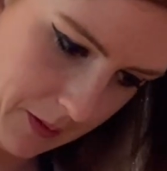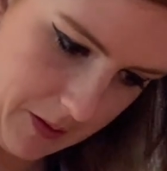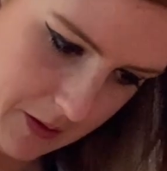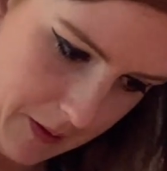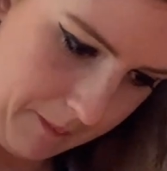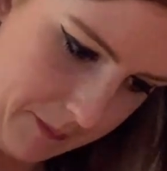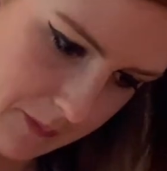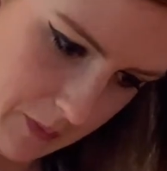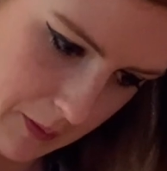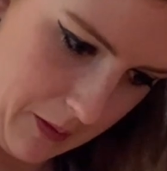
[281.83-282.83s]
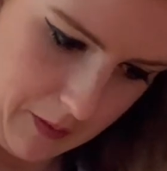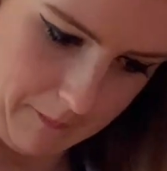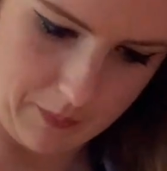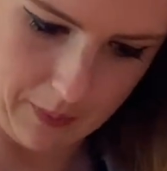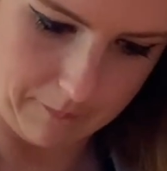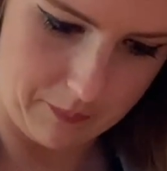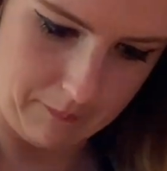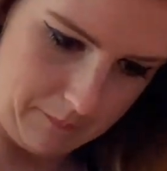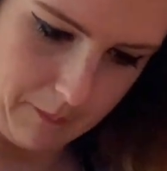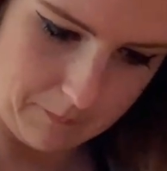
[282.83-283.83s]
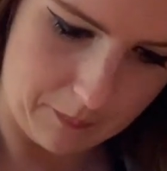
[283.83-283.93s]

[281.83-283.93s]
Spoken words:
I don't think it means what you think it means.